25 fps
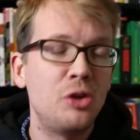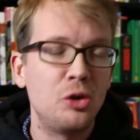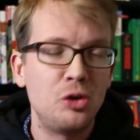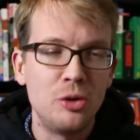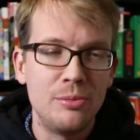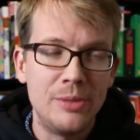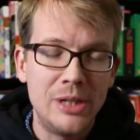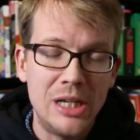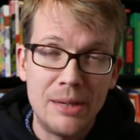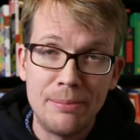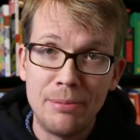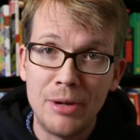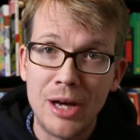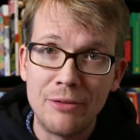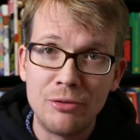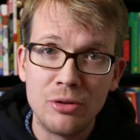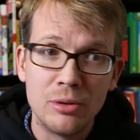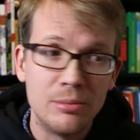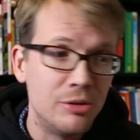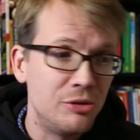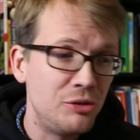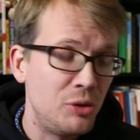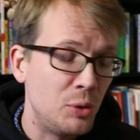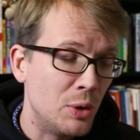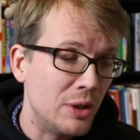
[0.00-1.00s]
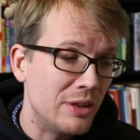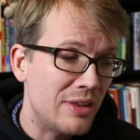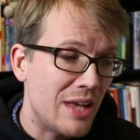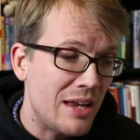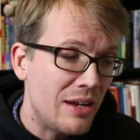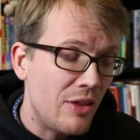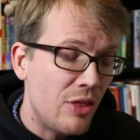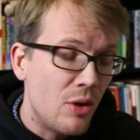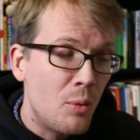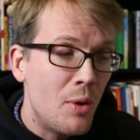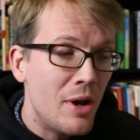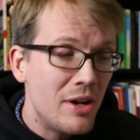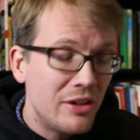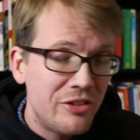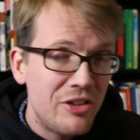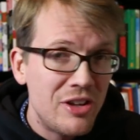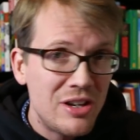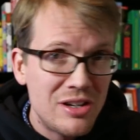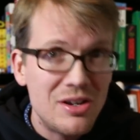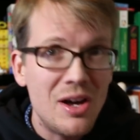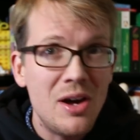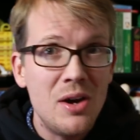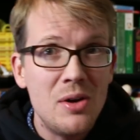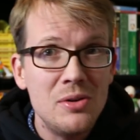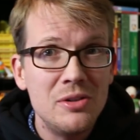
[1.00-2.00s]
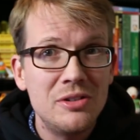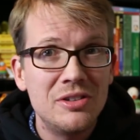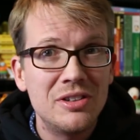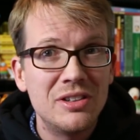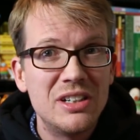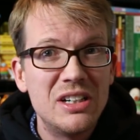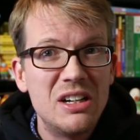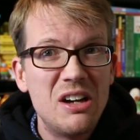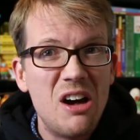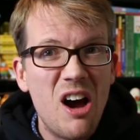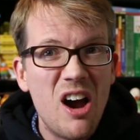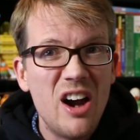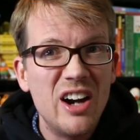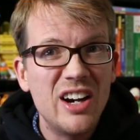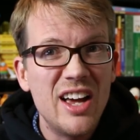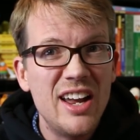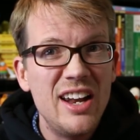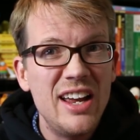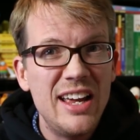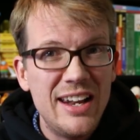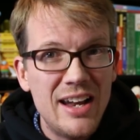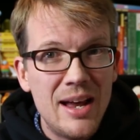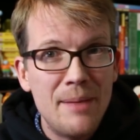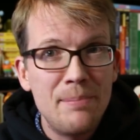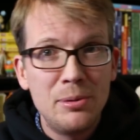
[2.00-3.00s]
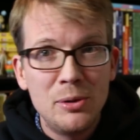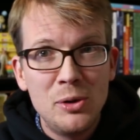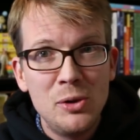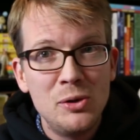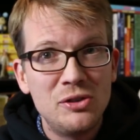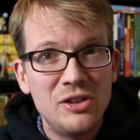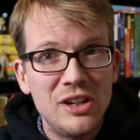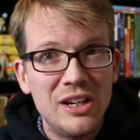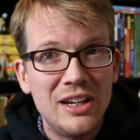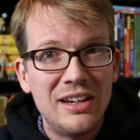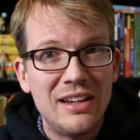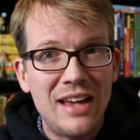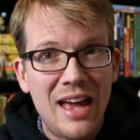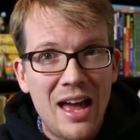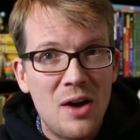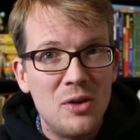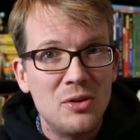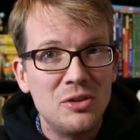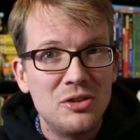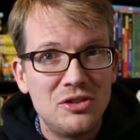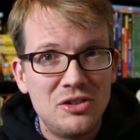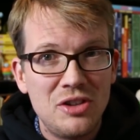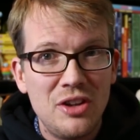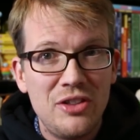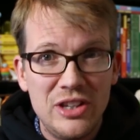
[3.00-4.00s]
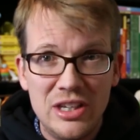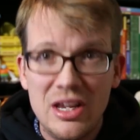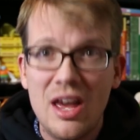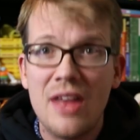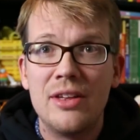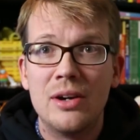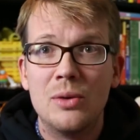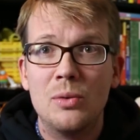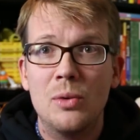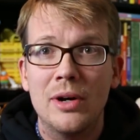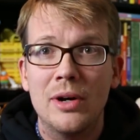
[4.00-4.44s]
social media platform is doing that, and the ones that don't are going to end up losing out to the other